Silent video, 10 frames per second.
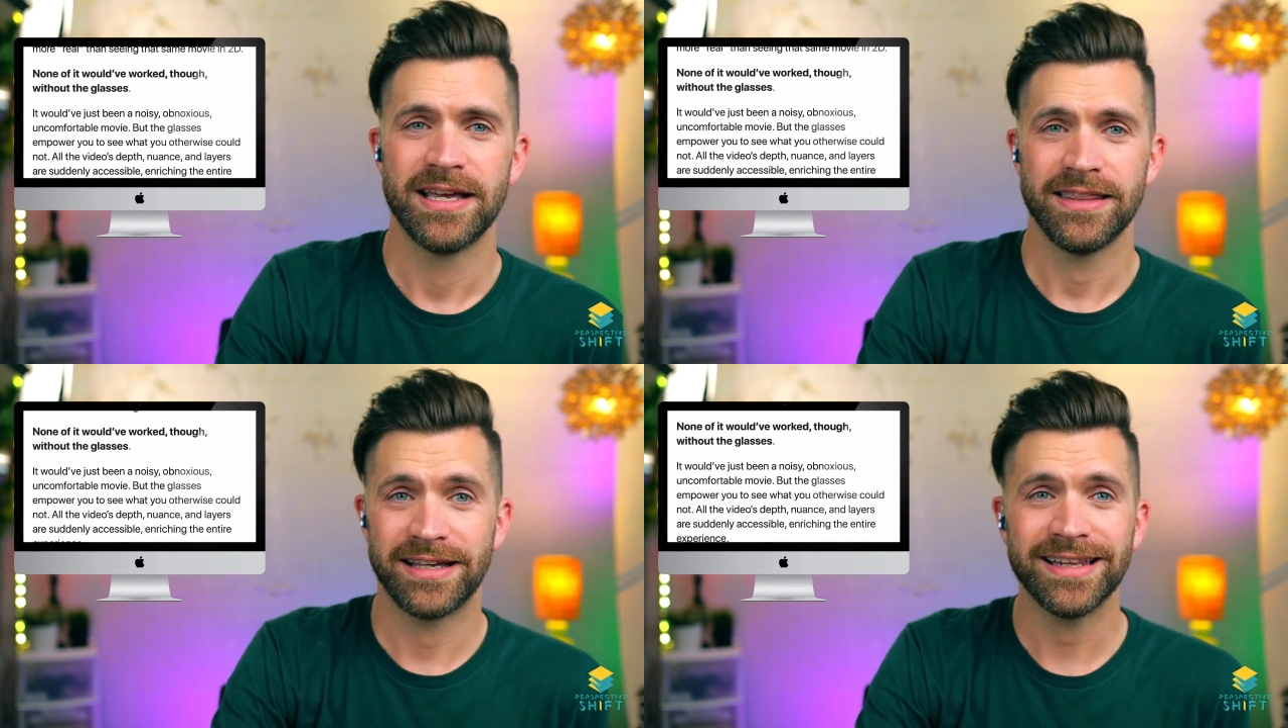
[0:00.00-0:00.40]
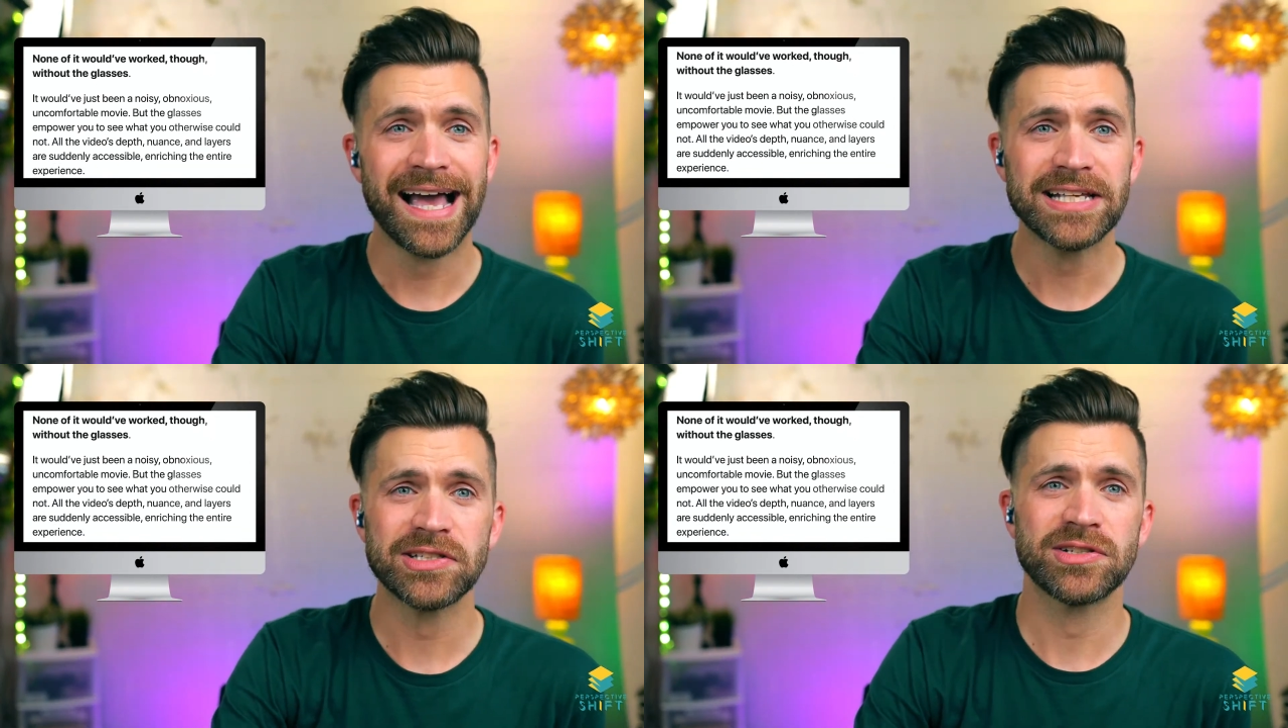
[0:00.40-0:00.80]
The
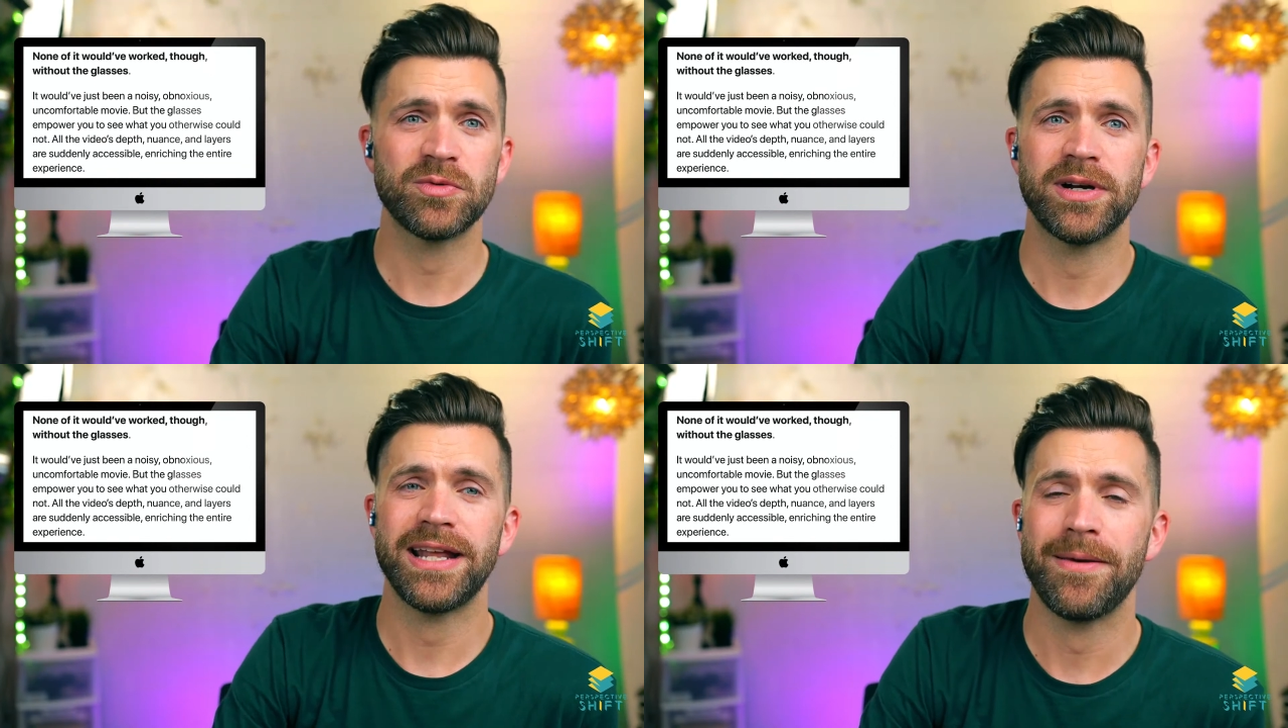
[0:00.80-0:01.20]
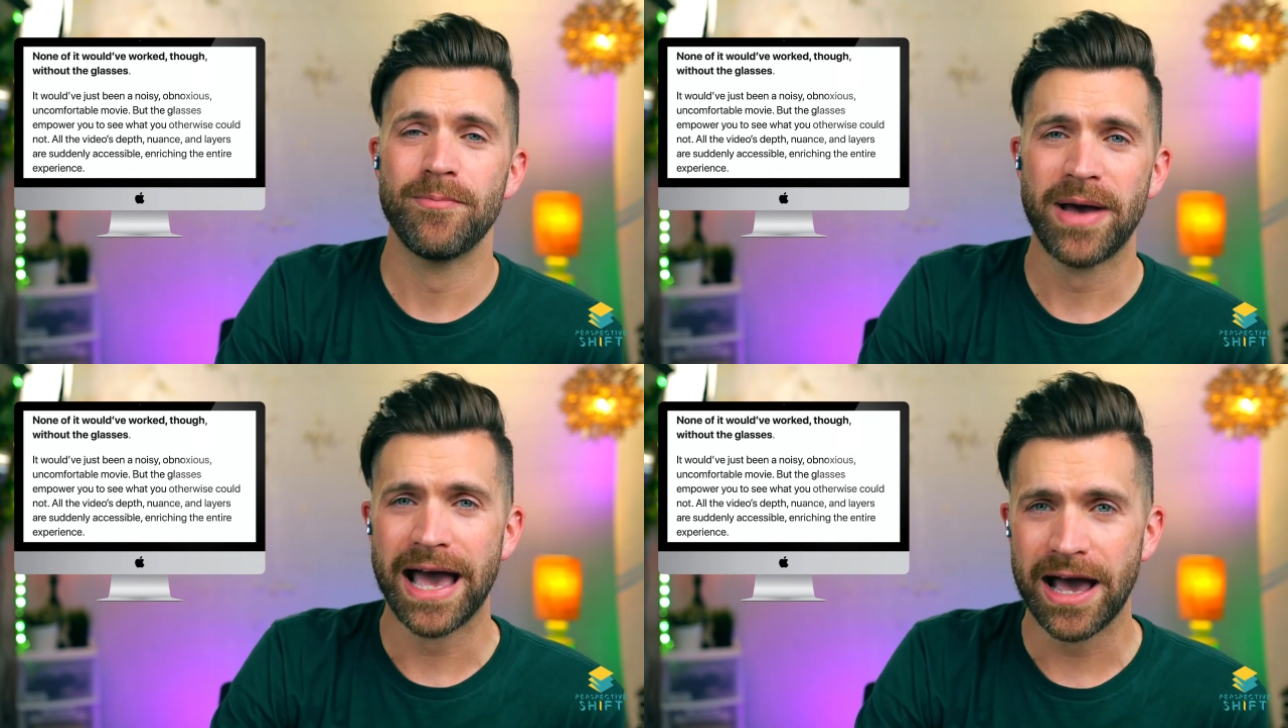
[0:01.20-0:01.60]
glasses are what
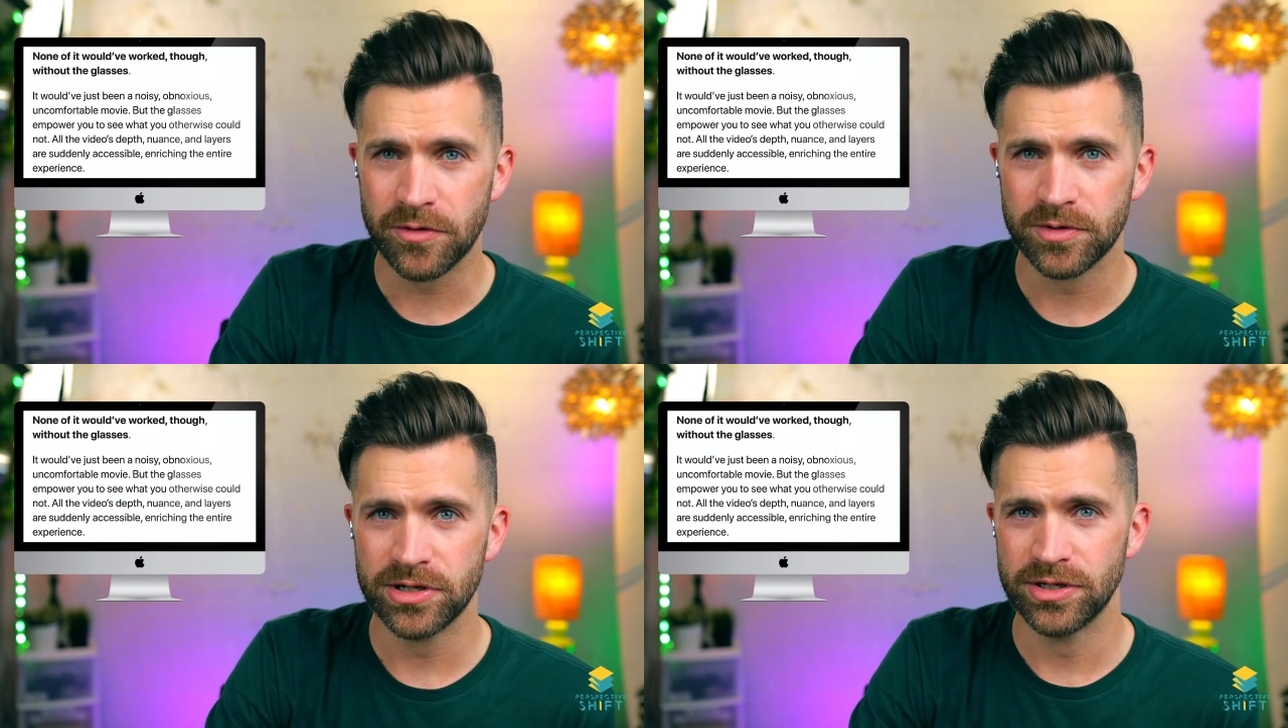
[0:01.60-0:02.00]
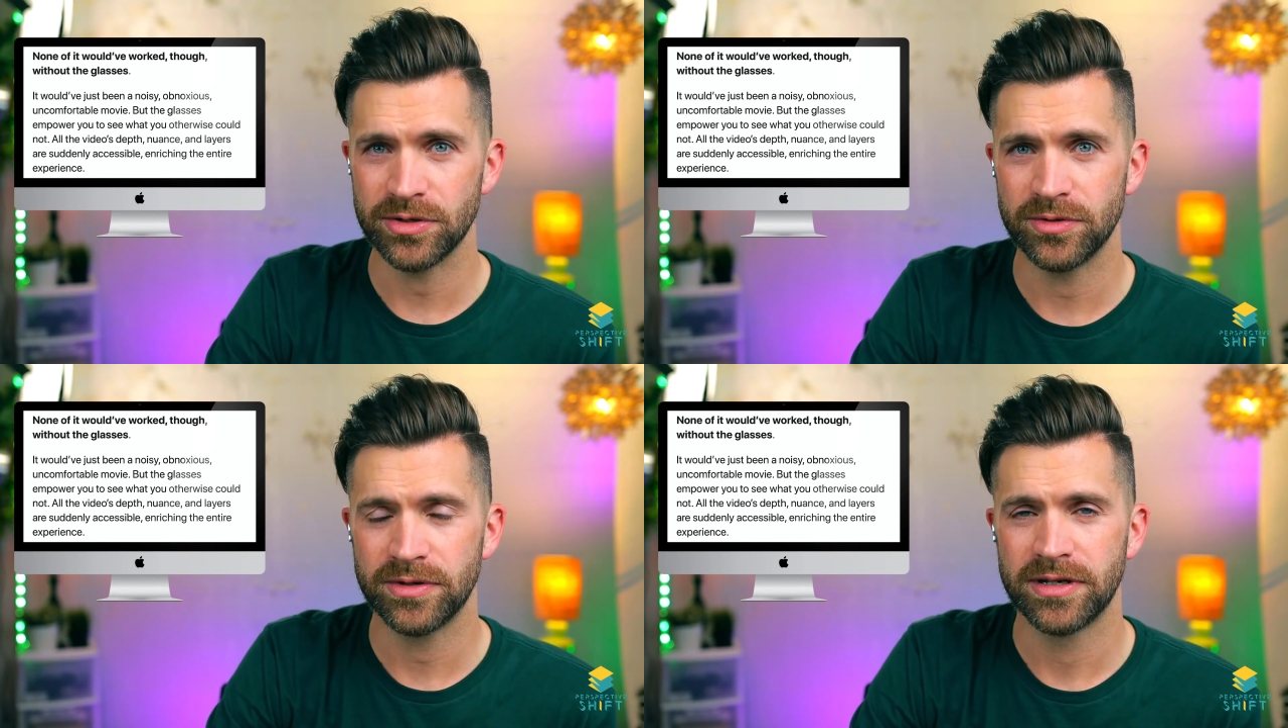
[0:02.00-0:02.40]
empower
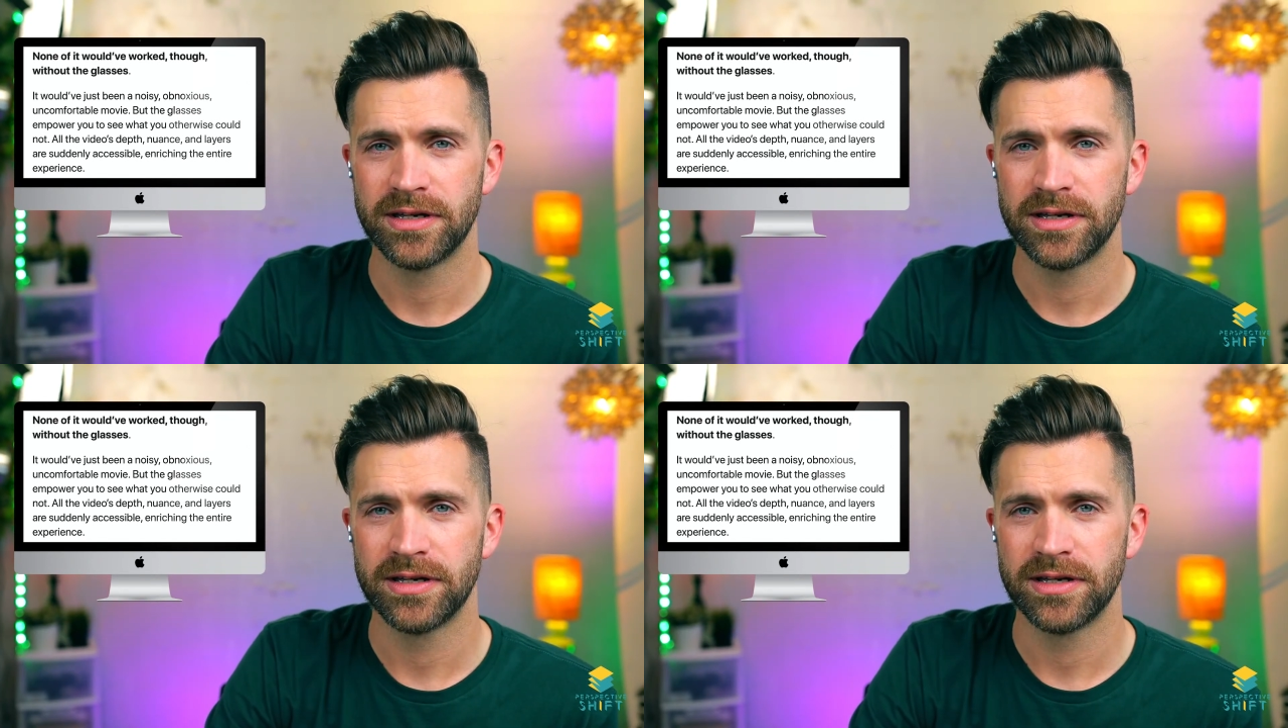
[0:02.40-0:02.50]
you